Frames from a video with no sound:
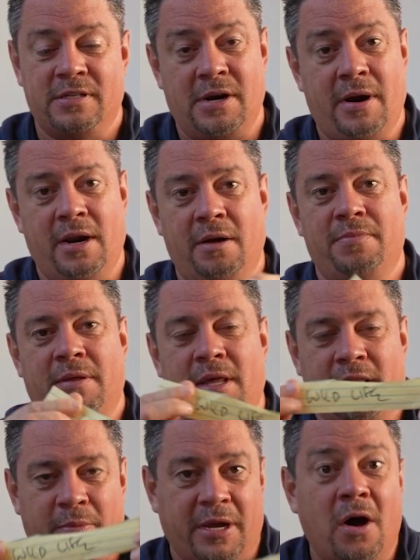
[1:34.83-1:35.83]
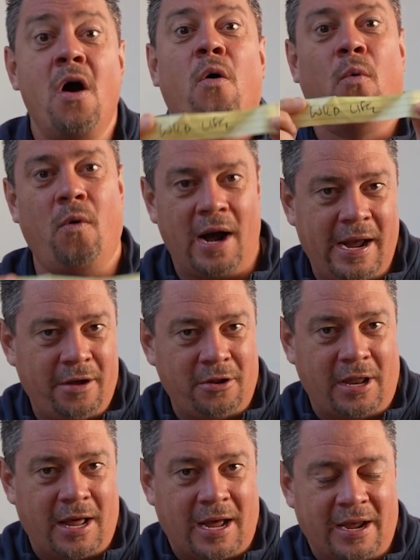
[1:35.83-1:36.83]
Is that right? Oh, there we go.
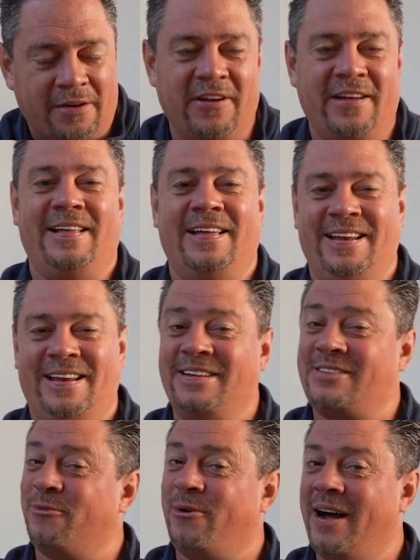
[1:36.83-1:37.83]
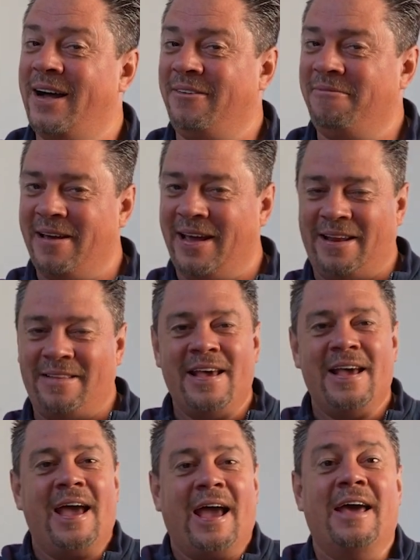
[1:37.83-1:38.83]
Wildlife. And it's wild, man.
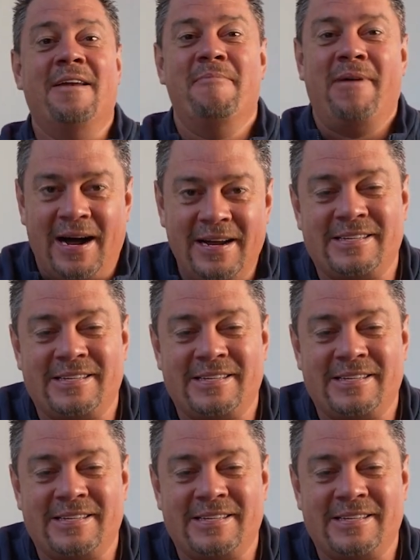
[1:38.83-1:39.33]
In my